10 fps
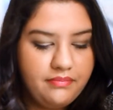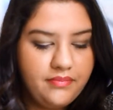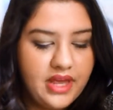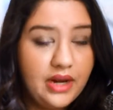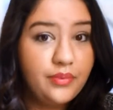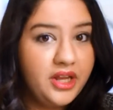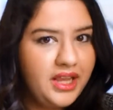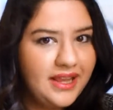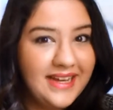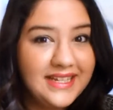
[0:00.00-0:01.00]
And I really
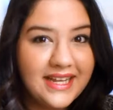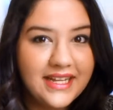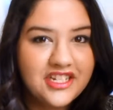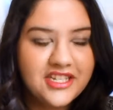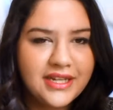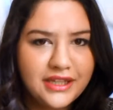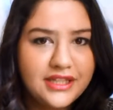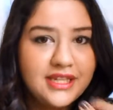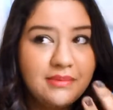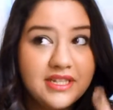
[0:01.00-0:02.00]
liked it. Like, it just, like, it
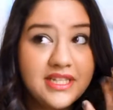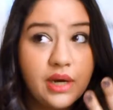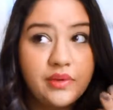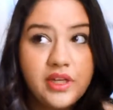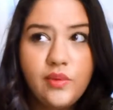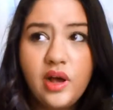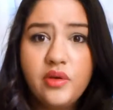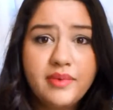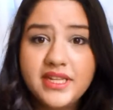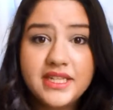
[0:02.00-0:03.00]
seemed to set really well with
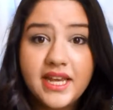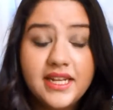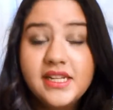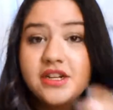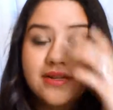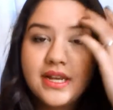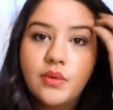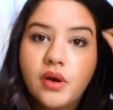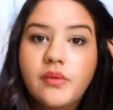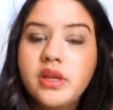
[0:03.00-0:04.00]
my skin and just, like,
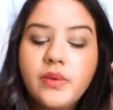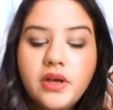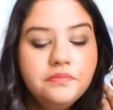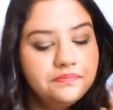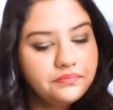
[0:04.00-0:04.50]
work really well.